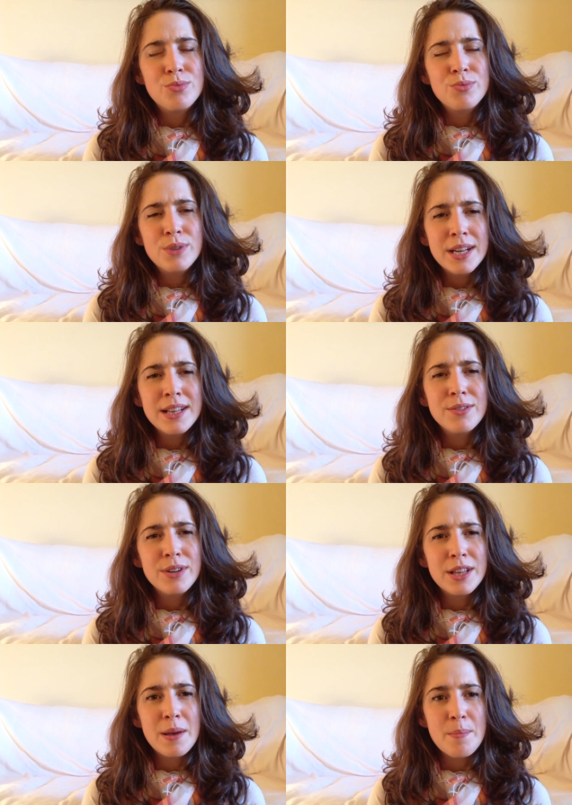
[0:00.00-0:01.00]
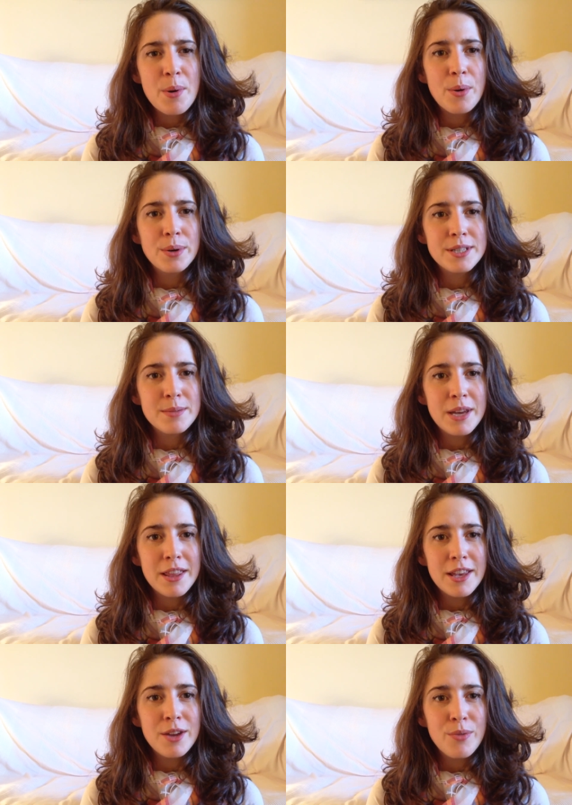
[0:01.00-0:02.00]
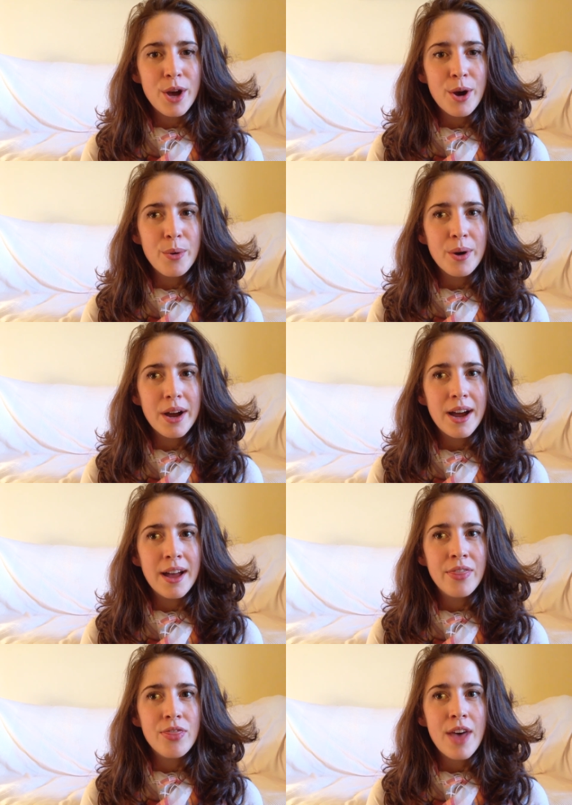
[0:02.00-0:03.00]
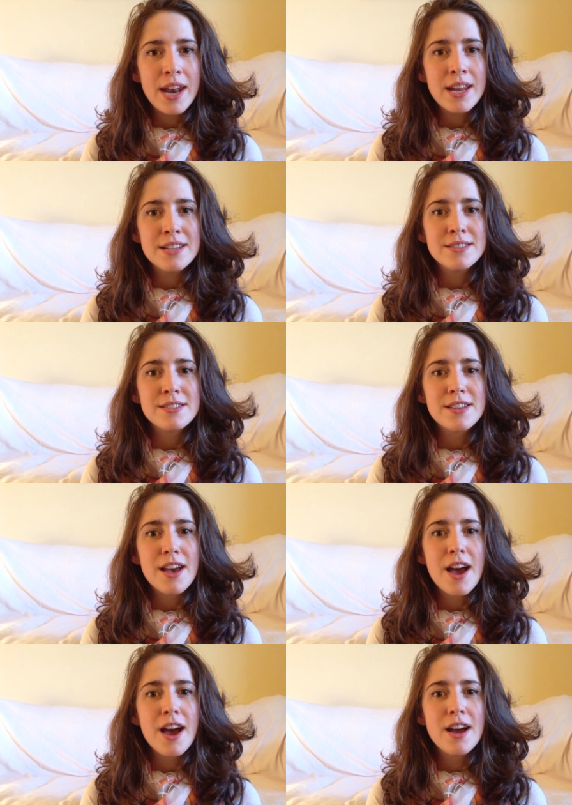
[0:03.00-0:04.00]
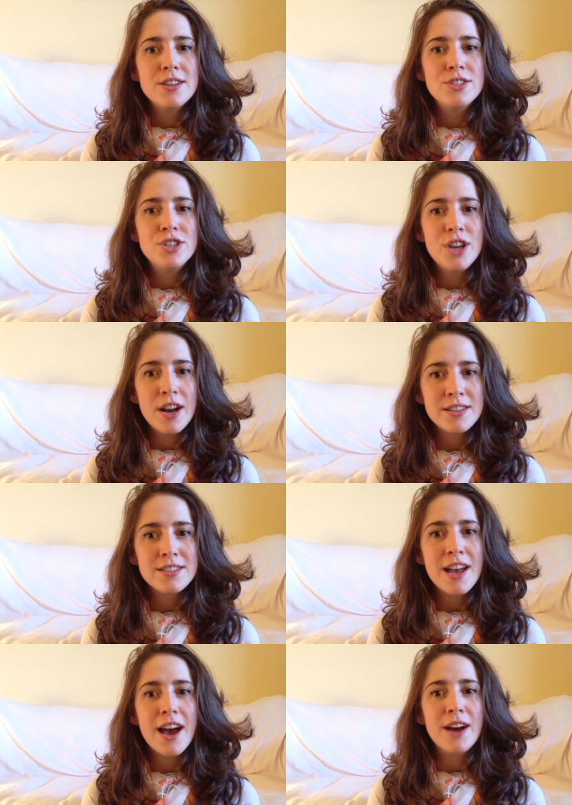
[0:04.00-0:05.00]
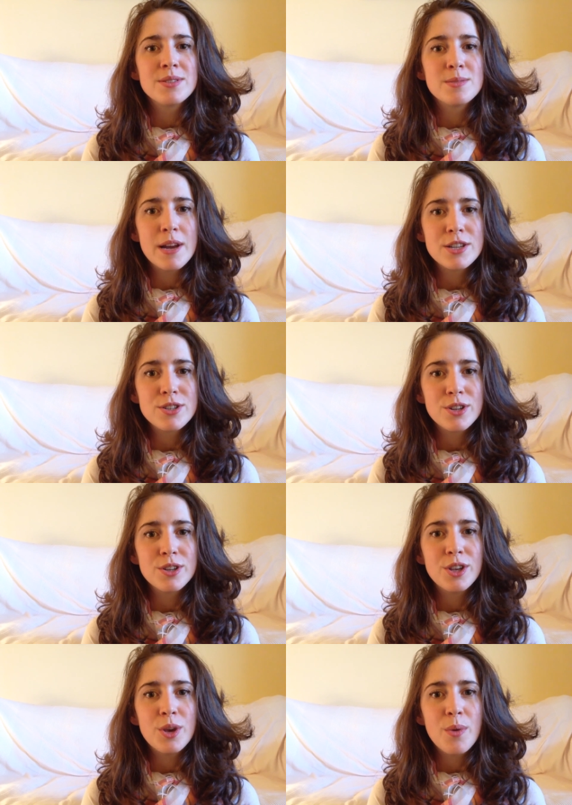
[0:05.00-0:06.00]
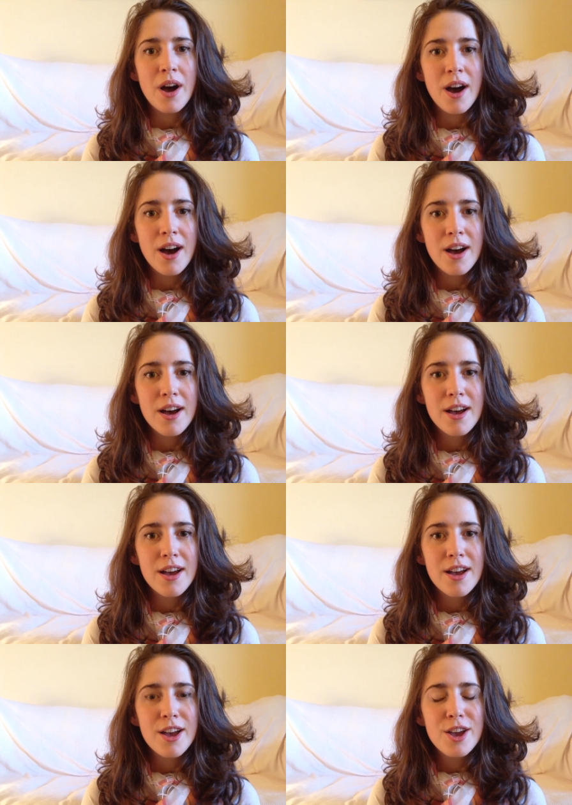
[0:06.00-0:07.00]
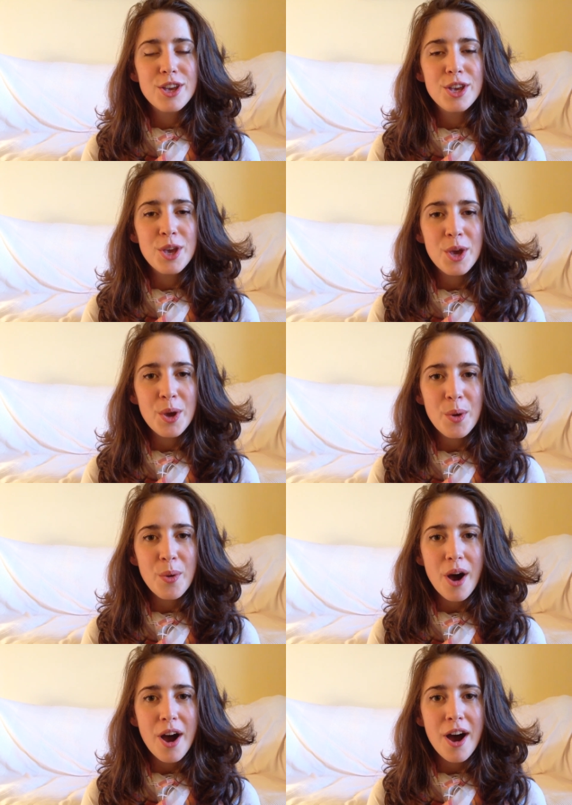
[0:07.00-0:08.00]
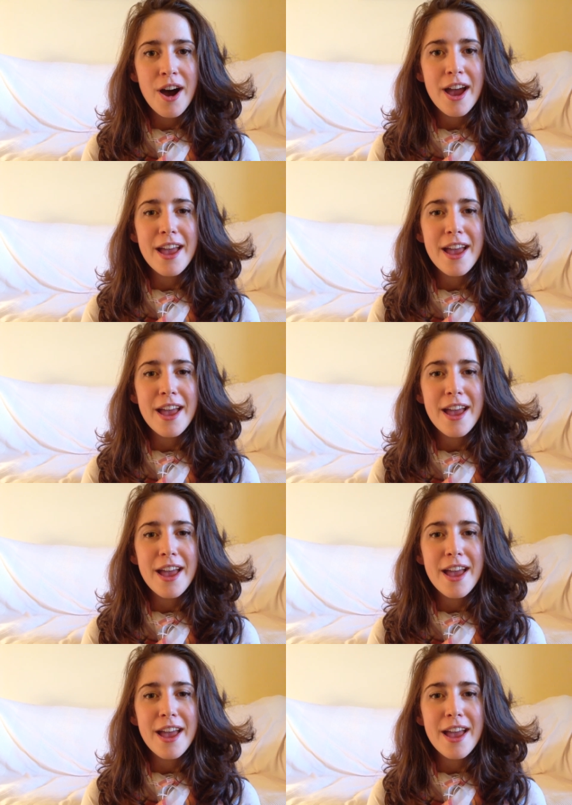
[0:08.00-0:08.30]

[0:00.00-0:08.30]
really, really important to me that you know, and that is just how special you are. You are